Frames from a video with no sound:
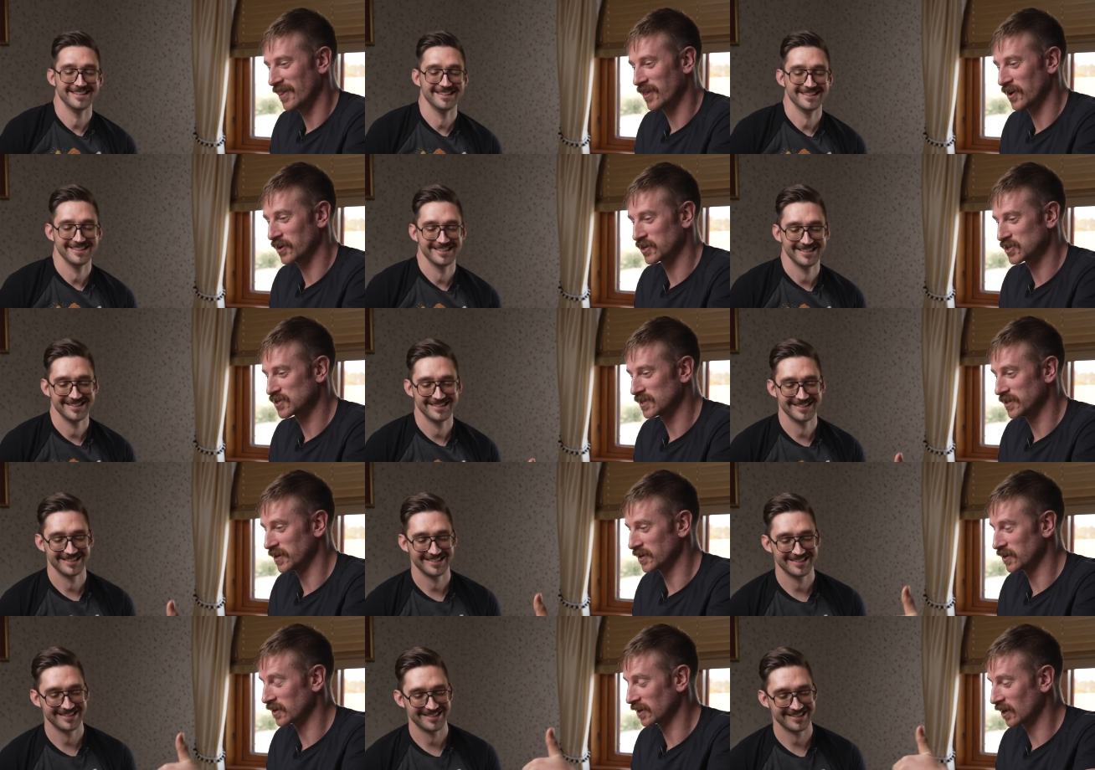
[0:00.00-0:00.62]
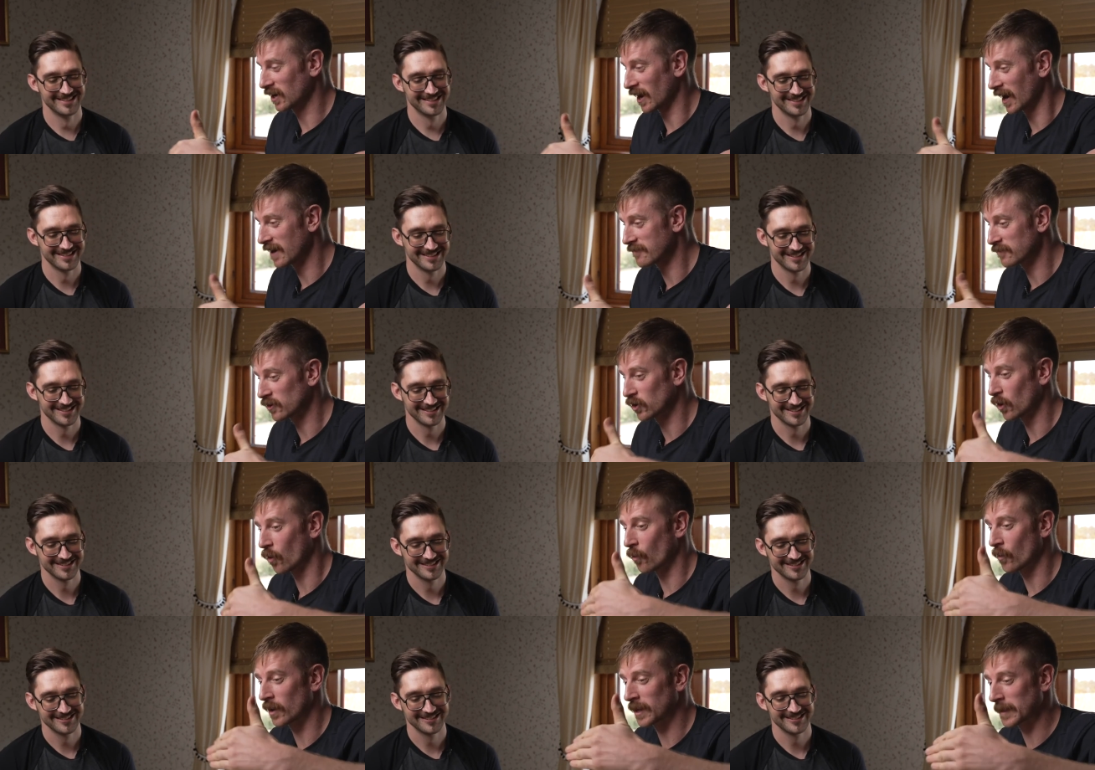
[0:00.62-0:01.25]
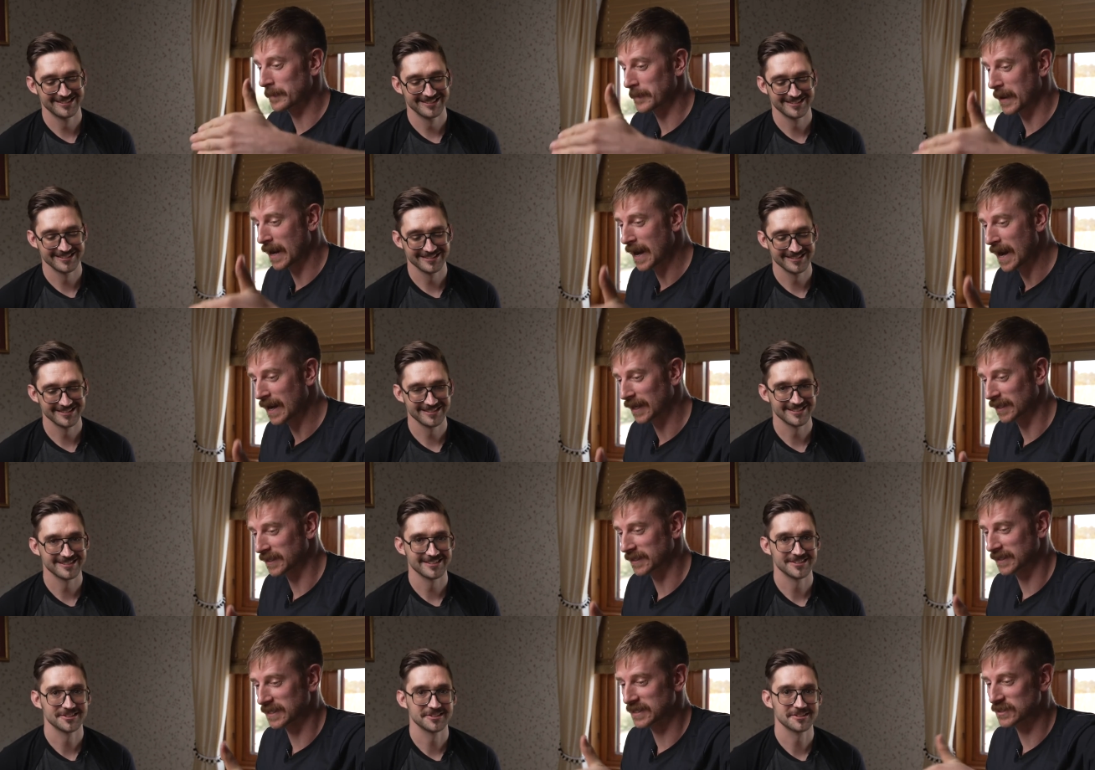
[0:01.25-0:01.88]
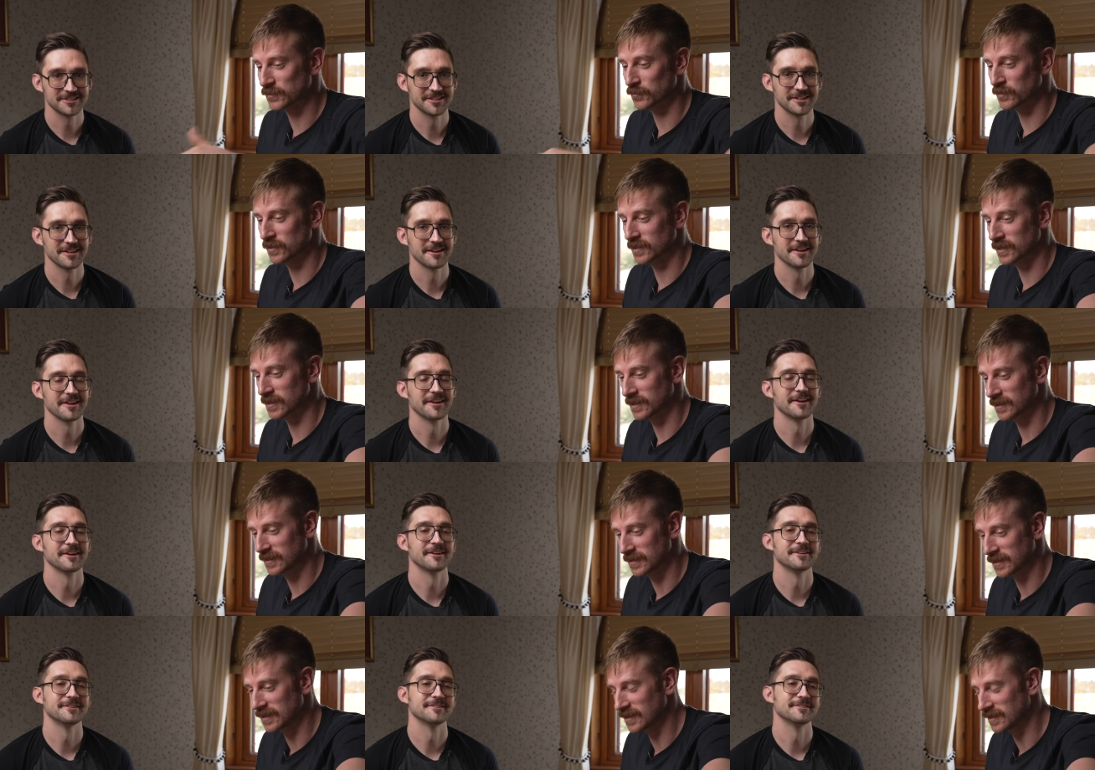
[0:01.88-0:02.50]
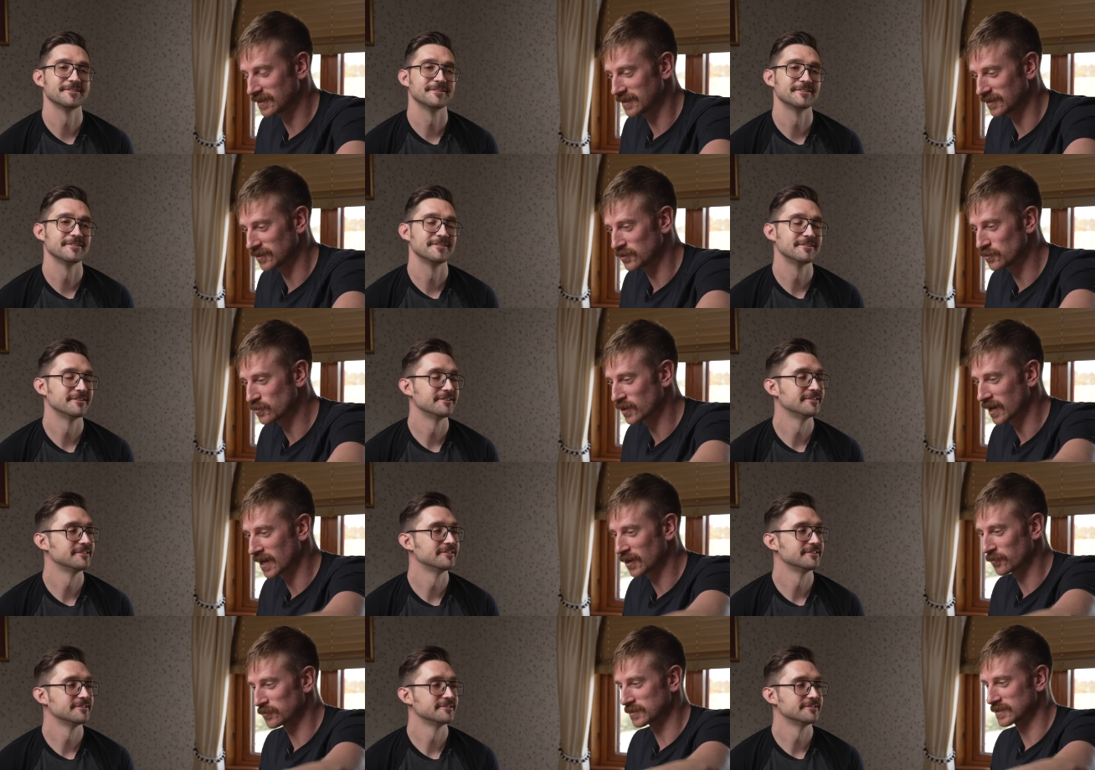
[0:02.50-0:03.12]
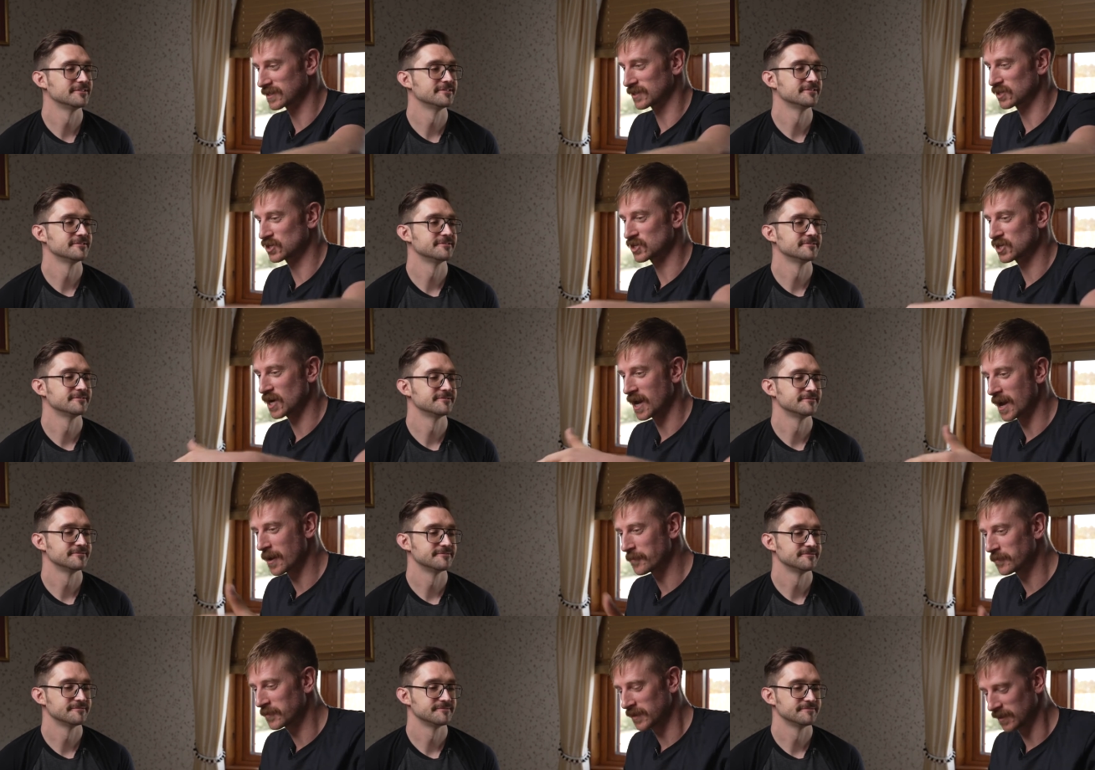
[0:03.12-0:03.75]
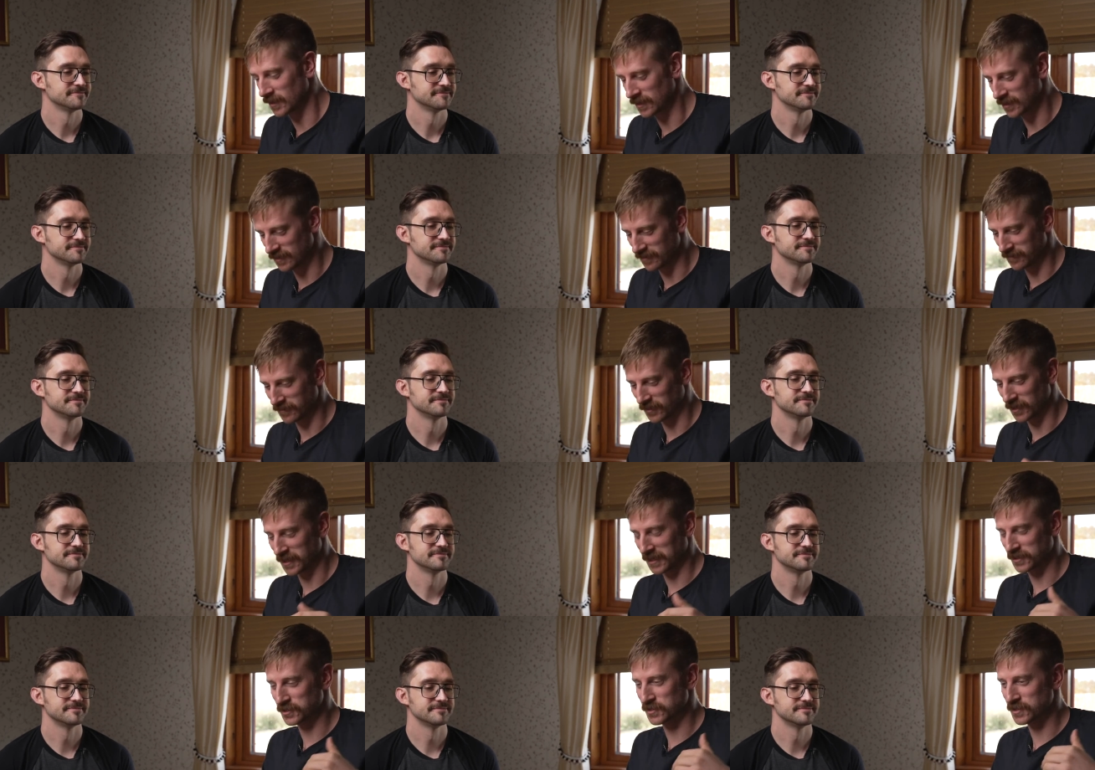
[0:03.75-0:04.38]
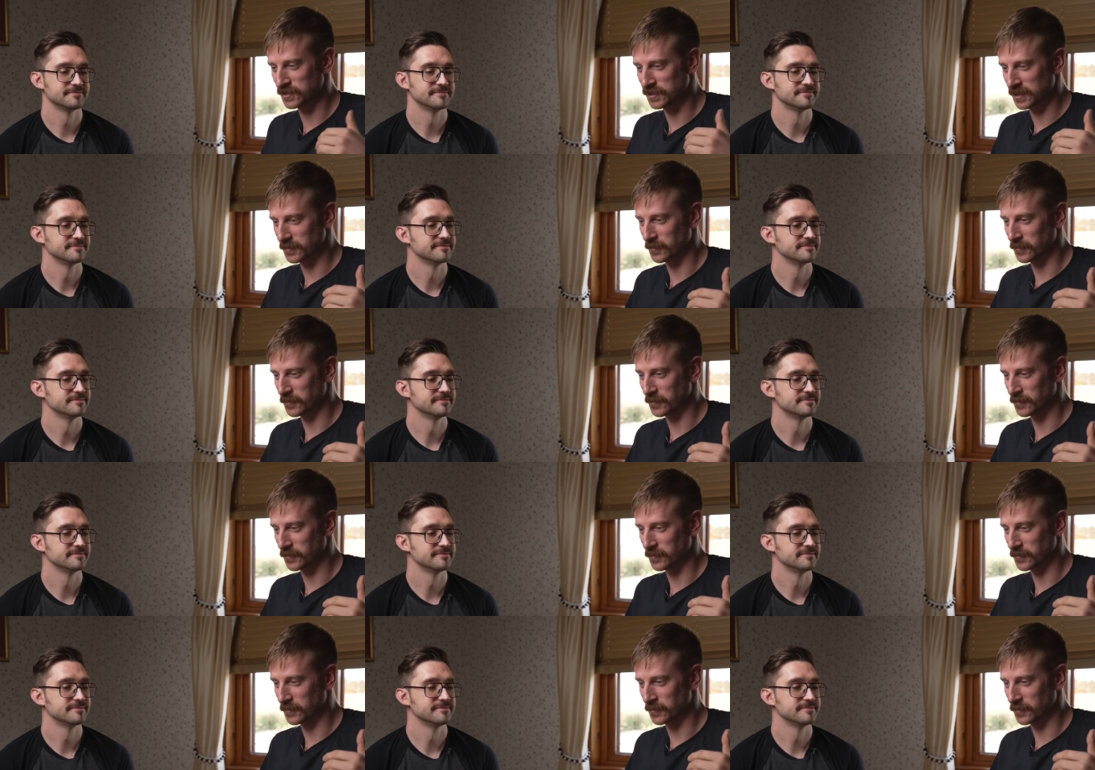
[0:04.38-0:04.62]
Speaker 1: they're they're kind of going back. Like these were the the, the UK was the champion of electricity